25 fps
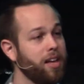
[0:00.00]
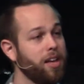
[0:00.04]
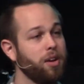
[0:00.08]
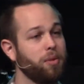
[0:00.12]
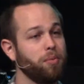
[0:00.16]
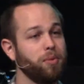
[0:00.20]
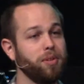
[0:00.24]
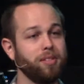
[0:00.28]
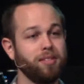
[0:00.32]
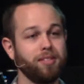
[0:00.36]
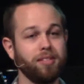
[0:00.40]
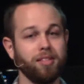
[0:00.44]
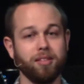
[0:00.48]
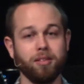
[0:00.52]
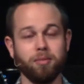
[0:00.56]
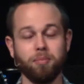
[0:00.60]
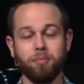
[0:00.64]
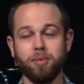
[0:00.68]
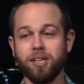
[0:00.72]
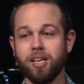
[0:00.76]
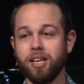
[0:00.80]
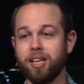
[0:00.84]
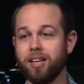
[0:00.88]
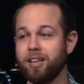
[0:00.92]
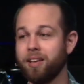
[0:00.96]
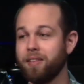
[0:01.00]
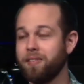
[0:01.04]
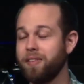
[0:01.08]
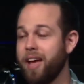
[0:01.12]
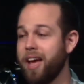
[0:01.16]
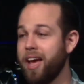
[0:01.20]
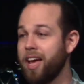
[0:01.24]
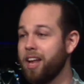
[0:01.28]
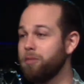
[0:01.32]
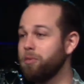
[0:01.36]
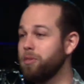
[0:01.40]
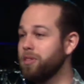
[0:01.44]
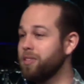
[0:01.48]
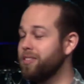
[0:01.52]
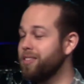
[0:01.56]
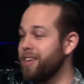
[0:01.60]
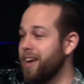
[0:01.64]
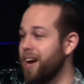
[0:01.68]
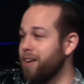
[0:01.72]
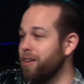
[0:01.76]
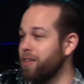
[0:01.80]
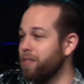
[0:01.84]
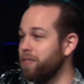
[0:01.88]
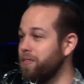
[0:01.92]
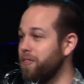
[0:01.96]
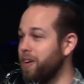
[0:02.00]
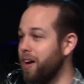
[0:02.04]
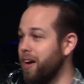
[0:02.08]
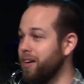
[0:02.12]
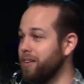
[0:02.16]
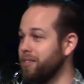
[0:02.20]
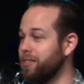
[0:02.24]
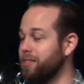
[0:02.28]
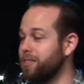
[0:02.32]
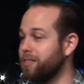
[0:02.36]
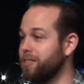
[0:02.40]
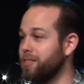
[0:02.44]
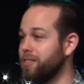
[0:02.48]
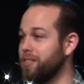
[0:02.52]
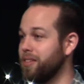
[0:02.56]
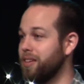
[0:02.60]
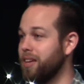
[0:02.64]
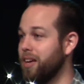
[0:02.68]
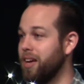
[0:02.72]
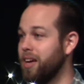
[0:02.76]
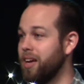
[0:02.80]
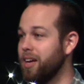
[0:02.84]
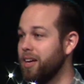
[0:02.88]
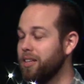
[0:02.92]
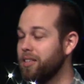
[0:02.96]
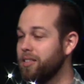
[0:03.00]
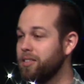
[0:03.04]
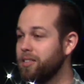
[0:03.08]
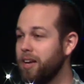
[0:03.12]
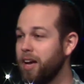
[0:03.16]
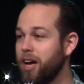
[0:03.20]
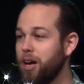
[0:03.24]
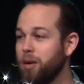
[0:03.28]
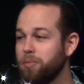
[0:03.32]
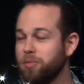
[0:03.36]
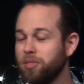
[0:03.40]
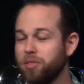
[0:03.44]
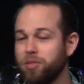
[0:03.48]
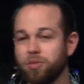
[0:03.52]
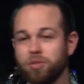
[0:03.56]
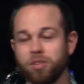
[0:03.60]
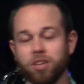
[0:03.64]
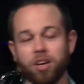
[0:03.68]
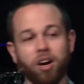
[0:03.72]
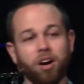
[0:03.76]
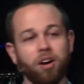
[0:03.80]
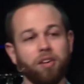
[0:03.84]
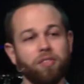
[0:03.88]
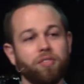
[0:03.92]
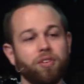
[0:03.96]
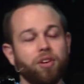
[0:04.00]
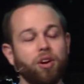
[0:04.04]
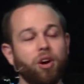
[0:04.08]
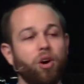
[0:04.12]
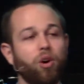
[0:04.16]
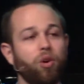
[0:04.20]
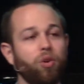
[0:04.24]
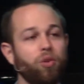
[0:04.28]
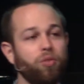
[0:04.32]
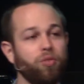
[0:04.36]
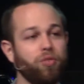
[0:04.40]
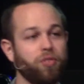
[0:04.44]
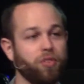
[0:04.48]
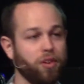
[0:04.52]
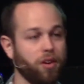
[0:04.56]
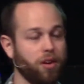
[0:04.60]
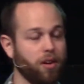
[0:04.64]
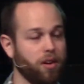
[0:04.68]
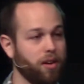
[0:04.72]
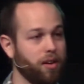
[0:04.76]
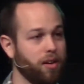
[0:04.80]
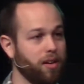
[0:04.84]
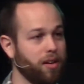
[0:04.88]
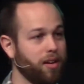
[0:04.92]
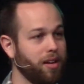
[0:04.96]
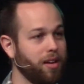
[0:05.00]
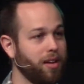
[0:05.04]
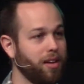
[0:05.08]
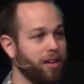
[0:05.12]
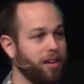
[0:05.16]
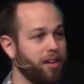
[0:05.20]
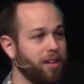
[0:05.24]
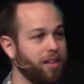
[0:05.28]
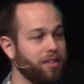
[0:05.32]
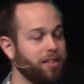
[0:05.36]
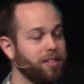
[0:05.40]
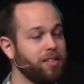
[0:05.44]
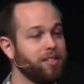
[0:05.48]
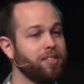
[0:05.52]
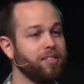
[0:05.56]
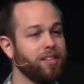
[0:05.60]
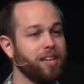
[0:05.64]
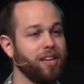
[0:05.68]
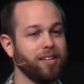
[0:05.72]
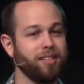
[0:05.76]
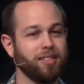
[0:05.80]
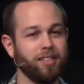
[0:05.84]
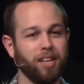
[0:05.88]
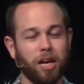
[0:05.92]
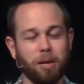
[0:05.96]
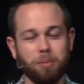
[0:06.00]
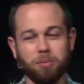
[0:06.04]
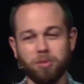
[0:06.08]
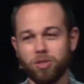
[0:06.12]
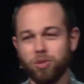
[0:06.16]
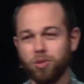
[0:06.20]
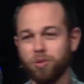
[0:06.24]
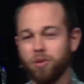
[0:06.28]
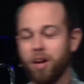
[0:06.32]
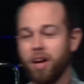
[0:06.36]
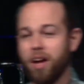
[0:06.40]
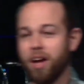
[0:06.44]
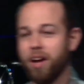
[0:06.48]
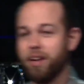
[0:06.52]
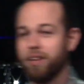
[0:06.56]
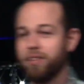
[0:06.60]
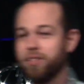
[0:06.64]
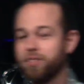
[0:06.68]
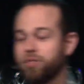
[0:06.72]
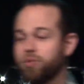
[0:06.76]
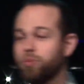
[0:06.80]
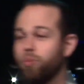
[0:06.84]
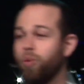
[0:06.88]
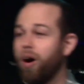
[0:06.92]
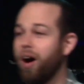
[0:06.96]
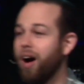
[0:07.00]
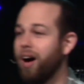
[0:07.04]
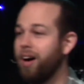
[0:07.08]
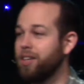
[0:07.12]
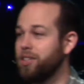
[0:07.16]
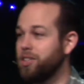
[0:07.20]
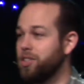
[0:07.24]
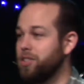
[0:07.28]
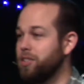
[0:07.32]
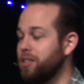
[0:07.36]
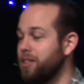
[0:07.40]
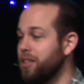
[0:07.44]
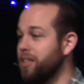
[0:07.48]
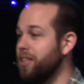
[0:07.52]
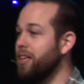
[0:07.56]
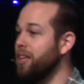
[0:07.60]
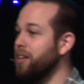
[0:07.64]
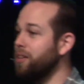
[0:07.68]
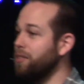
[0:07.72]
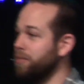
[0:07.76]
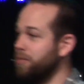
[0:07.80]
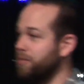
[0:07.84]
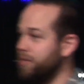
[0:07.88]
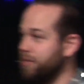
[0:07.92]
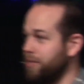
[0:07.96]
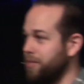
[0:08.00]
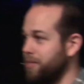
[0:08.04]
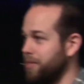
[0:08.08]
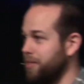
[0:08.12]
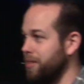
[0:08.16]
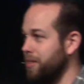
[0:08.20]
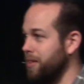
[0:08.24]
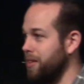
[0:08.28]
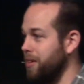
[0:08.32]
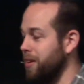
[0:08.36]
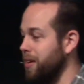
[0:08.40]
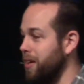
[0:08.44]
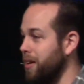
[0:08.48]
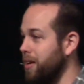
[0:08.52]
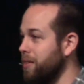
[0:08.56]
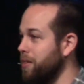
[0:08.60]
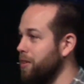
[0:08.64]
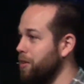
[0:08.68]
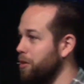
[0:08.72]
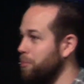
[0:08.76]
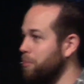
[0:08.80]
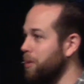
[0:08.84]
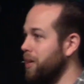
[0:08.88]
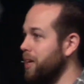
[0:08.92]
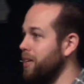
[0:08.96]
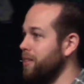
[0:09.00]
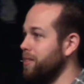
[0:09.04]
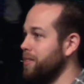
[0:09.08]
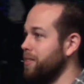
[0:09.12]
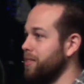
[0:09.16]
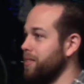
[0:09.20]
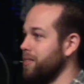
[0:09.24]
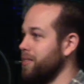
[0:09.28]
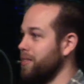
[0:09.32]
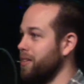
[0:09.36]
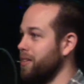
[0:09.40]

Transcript: Here we see the beginning of animal sacrifice to help to cover over the sin, to help to assuage the guilt a little bit.